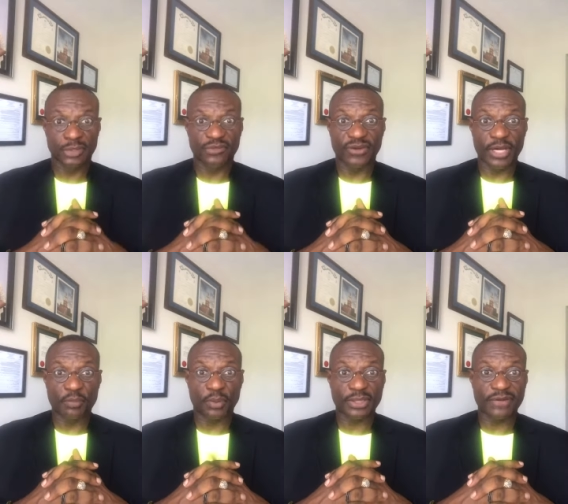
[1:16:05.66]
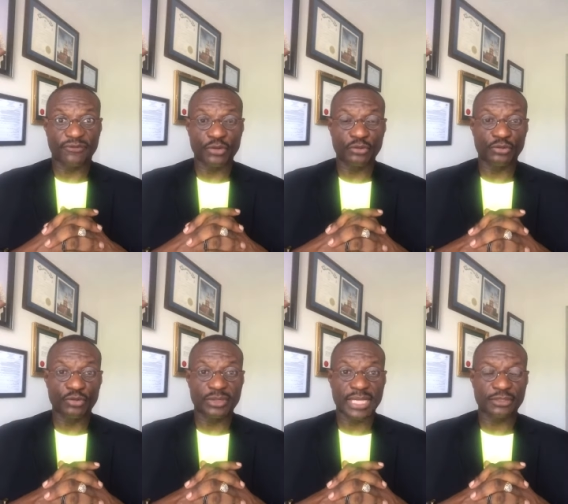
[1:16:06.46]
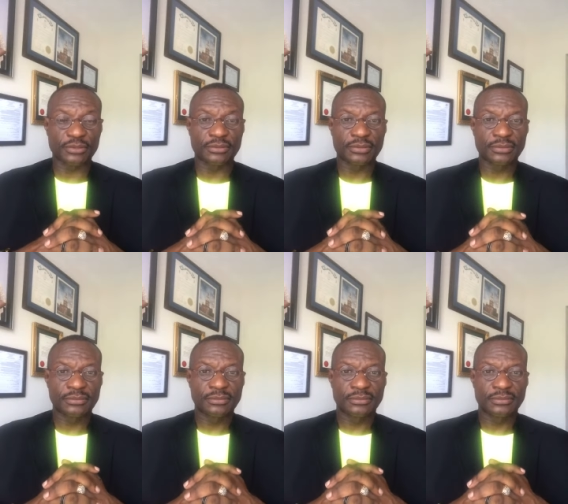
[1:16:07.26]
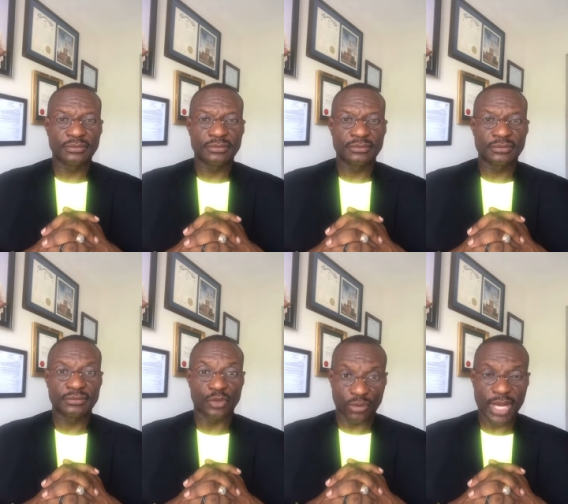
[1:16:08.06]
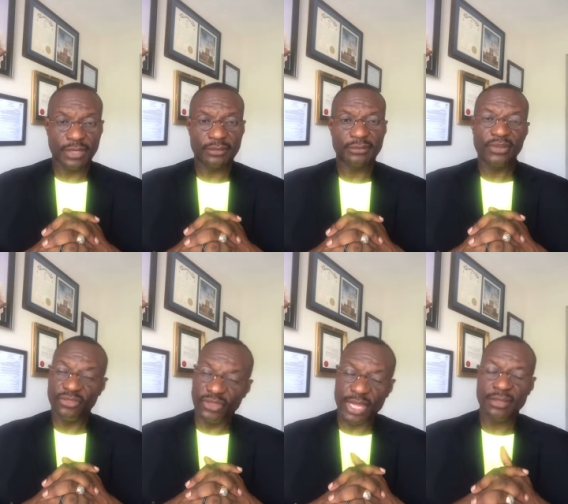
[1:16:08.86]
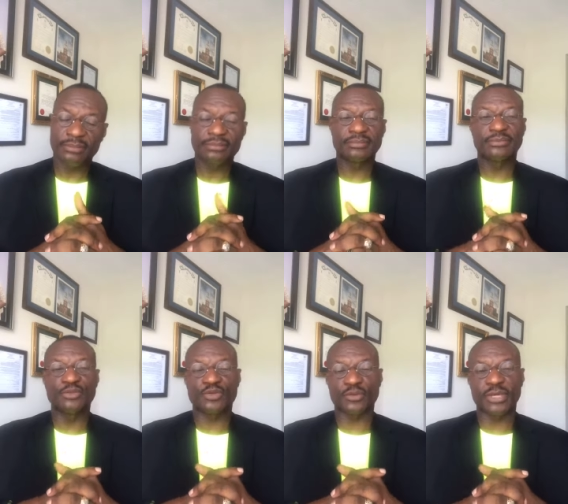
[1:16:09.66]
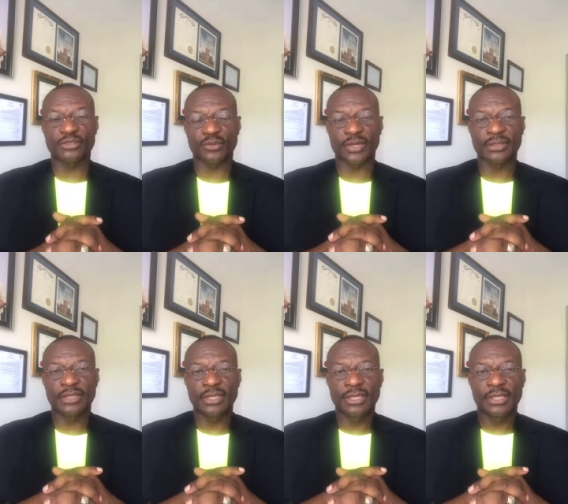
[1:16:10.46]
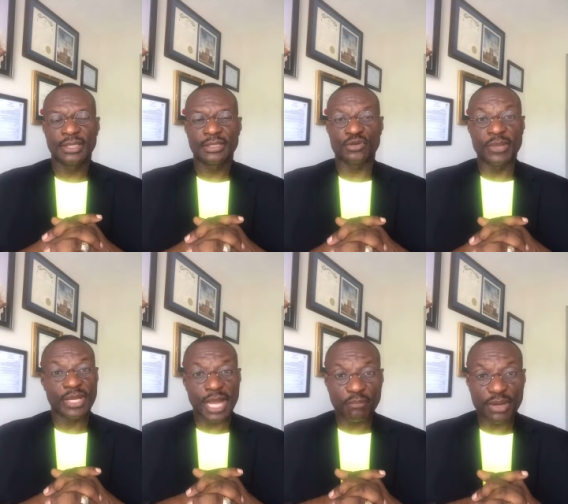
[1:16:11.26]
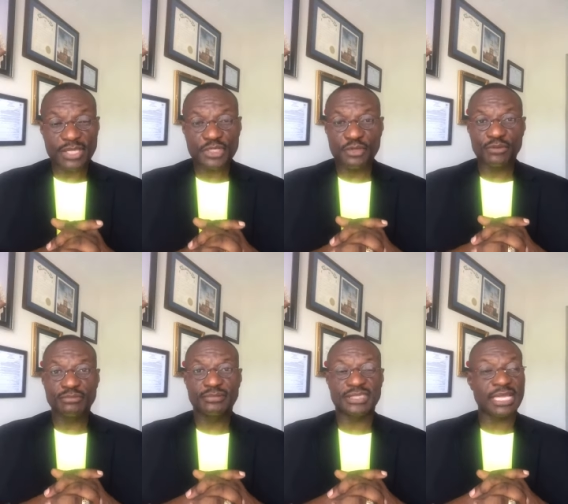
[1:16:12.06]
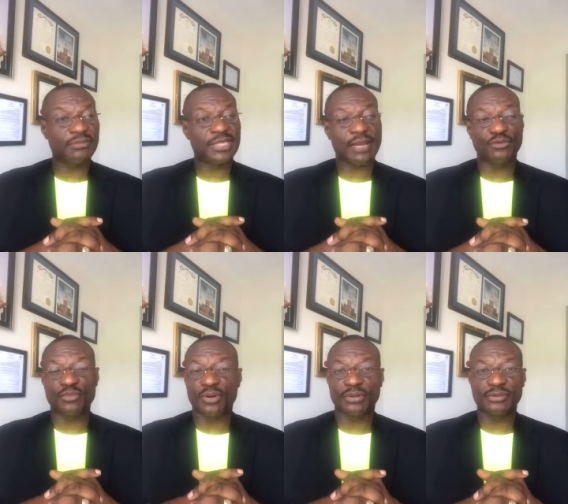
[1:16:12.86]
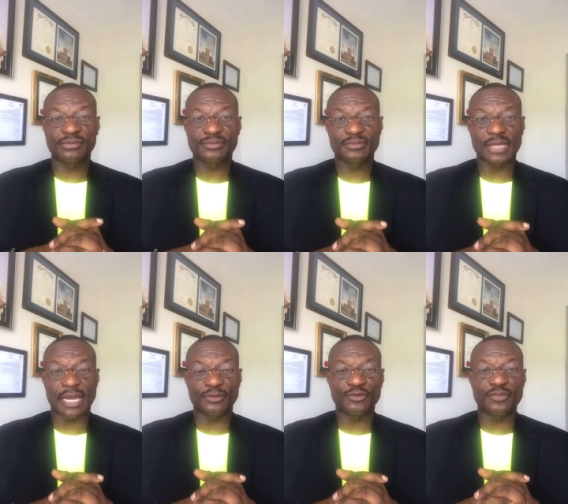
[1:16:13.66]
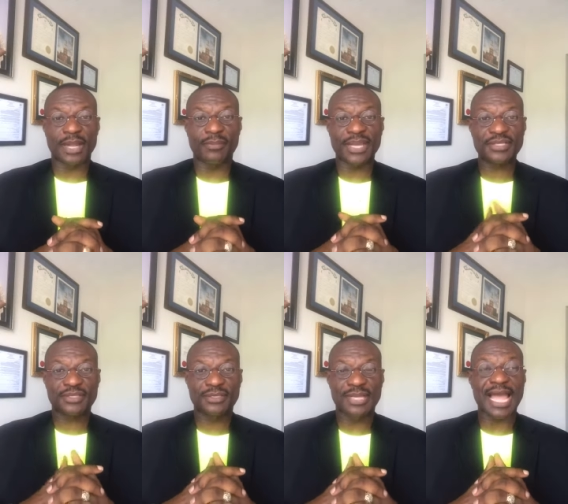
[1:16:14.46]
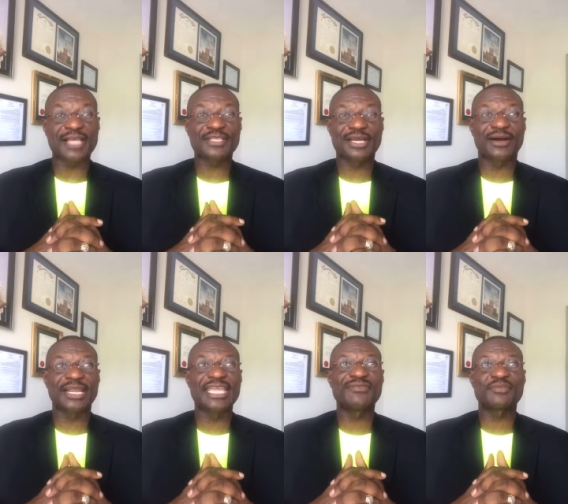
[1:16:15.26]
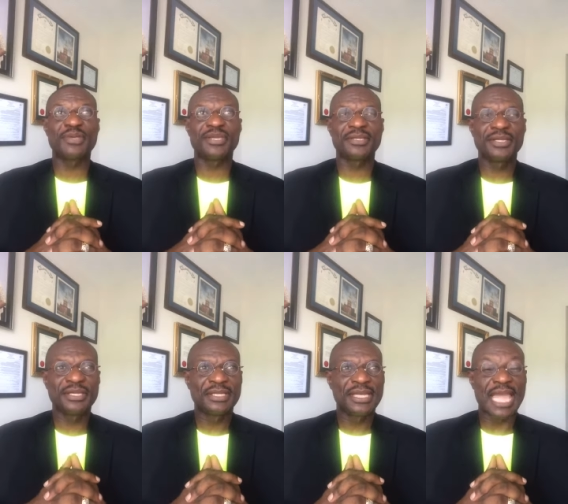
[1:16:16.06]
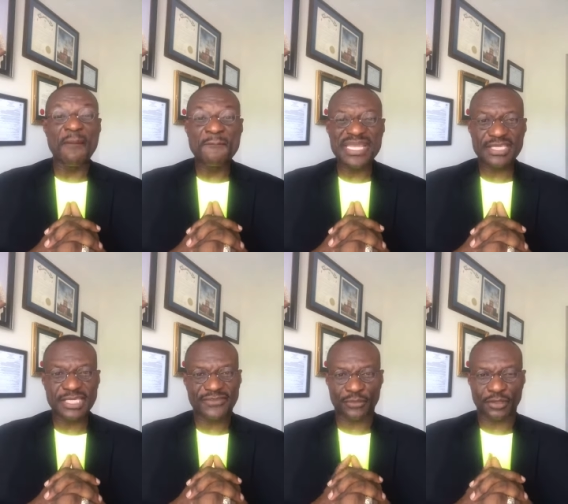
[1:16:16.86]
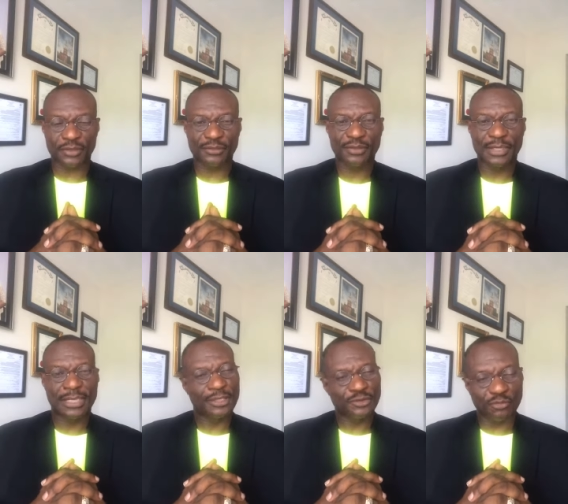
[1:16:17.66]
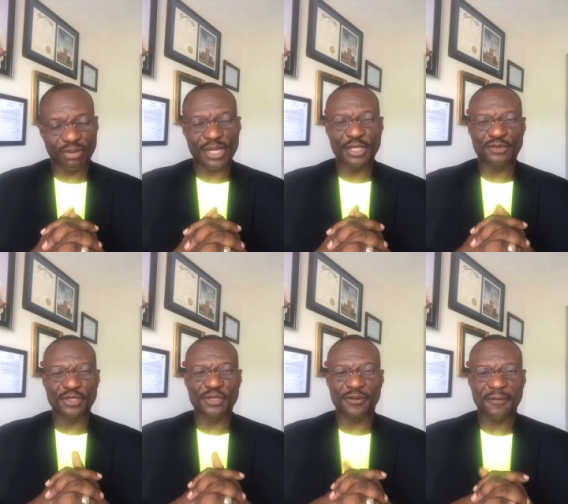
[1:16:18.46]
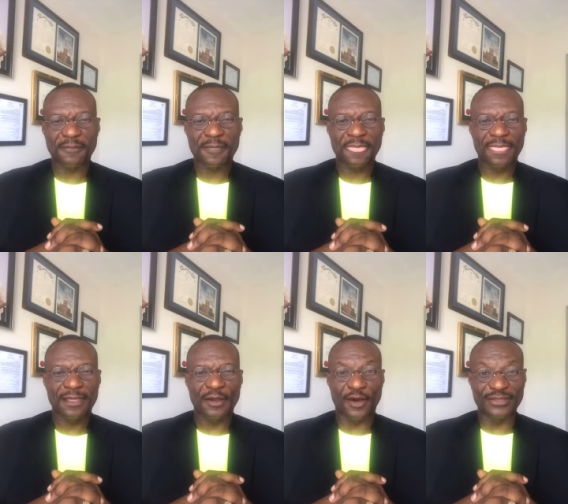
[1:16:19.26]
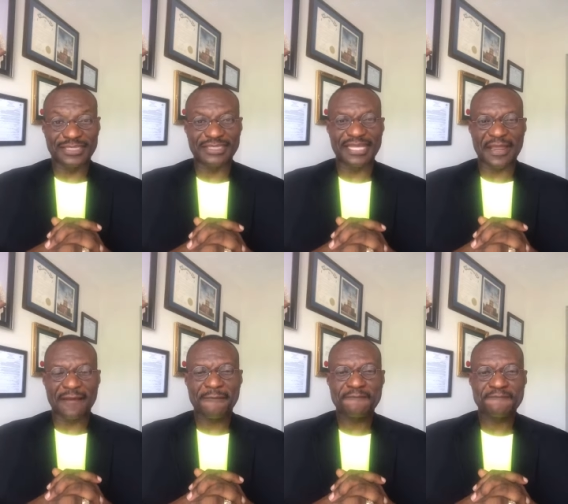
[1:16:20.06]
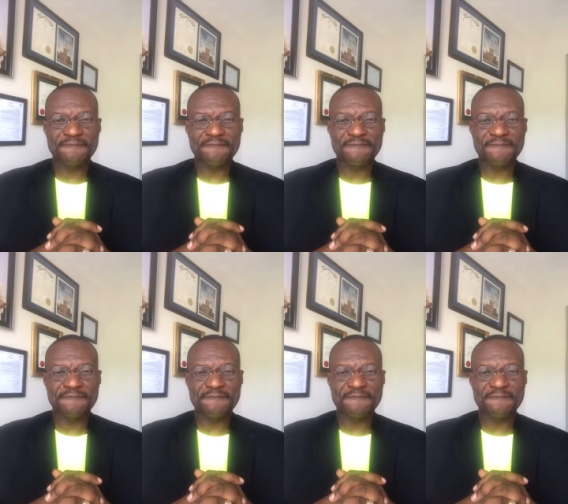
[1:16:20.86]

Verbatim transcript: It's very important for you to know that too. All right? Then you sow into it. So may God bless you. Same time tomorrow, I'll do my best as God gives me a message for you to bring it to you. Until then,